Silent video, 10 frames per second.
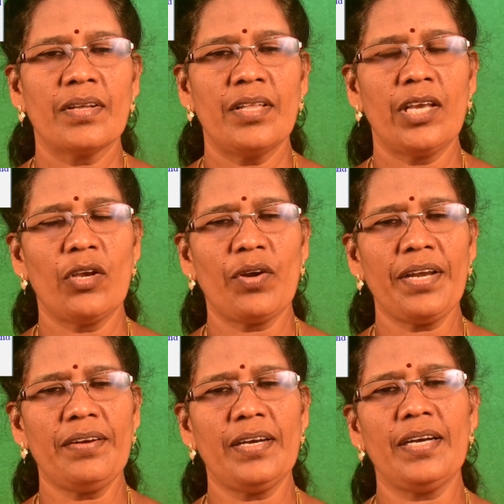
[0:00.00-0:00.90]
The
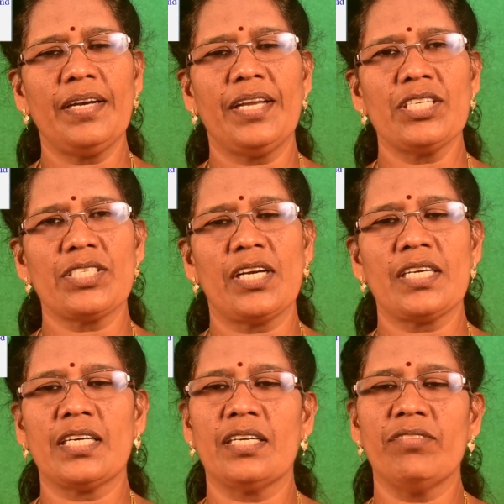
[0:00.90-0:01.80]
United
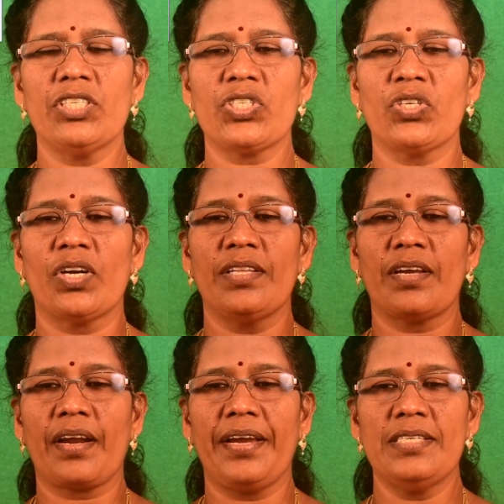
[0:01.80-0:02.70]
Nations Convention on the
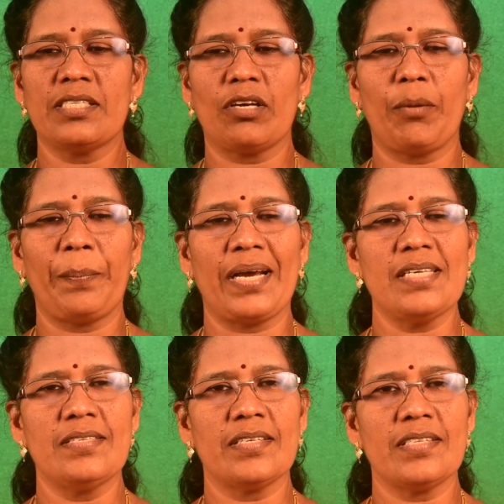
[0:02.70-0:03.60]
Rights of
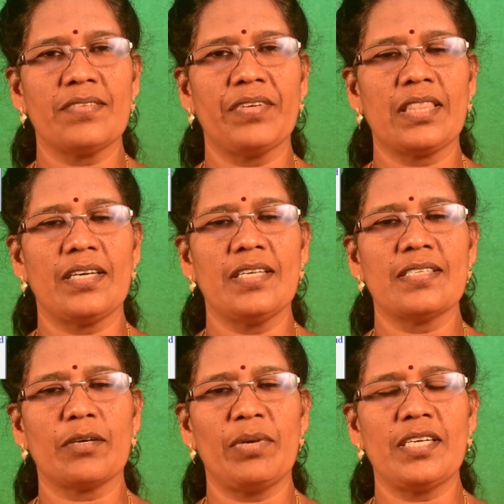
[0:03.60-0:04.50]
Persons with
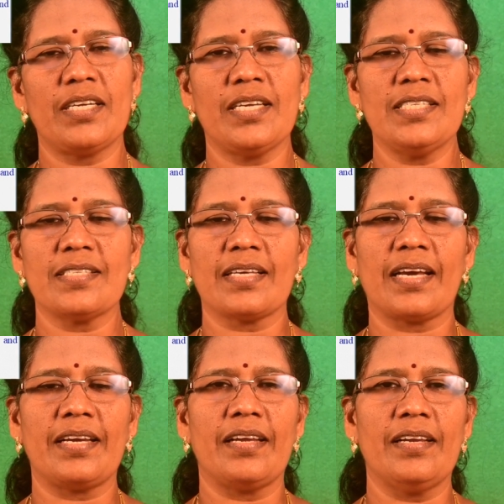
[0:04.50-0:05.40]
Disabilities
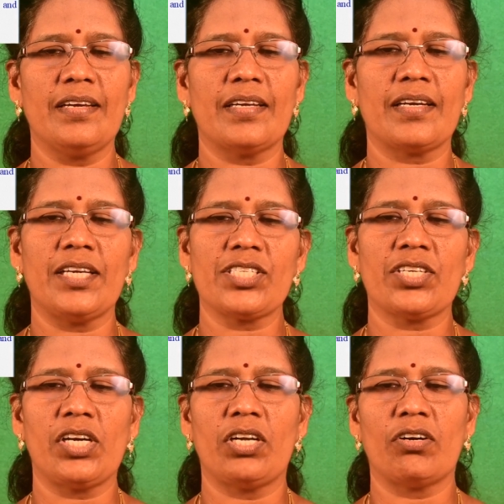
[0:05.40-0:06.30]
an
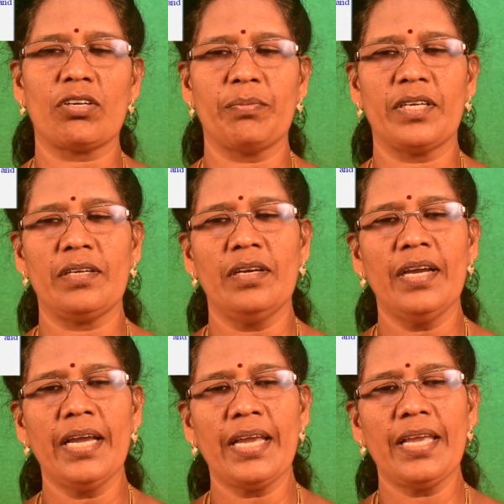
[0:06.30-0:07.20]
international document
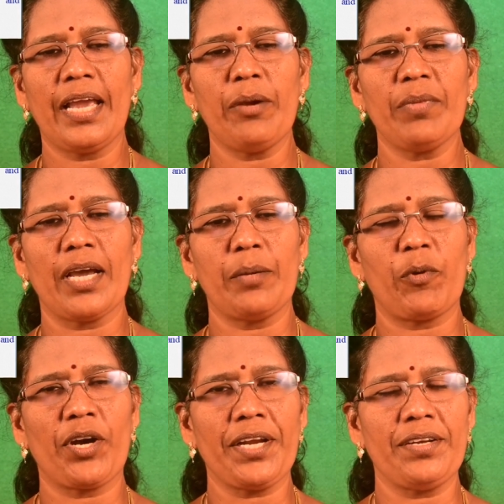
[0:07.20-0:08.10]
aimed at
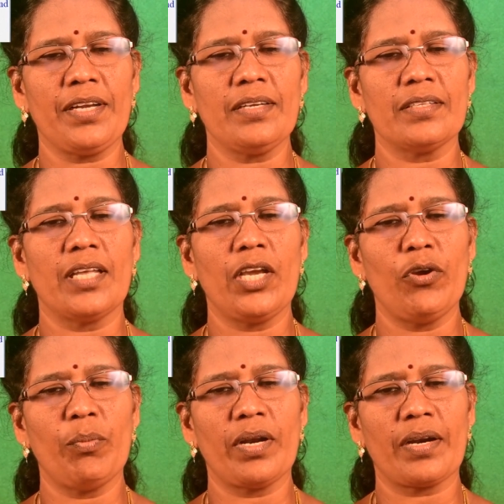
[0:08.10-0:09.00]
protecting the
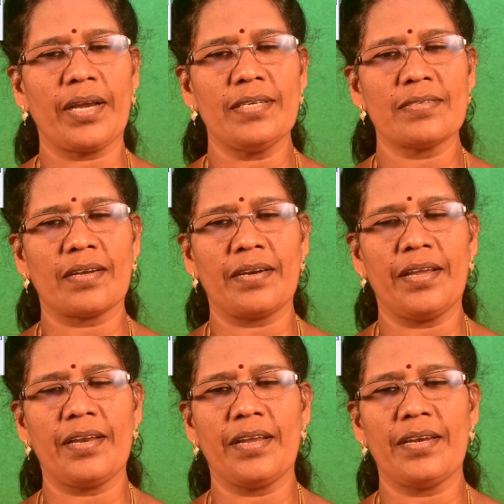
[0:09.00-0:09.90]
human rights and
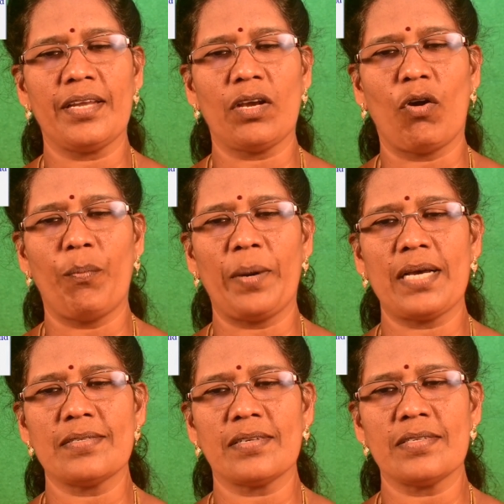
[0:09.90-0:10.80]
dignity of
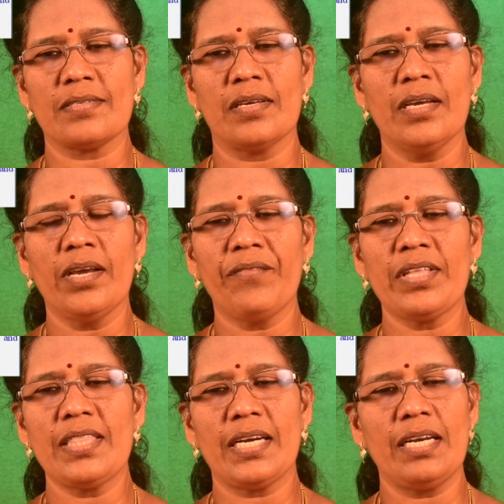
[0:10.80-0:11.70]
persons
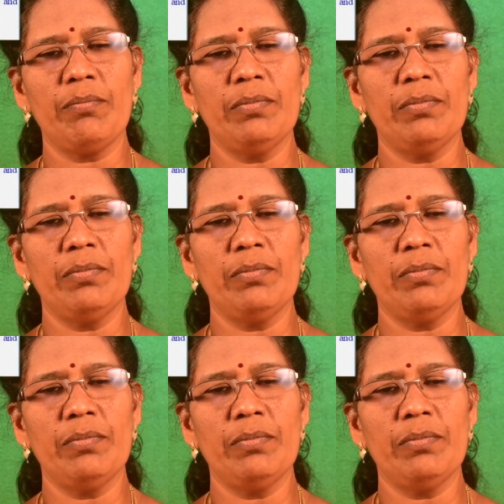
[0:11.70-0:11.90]
with a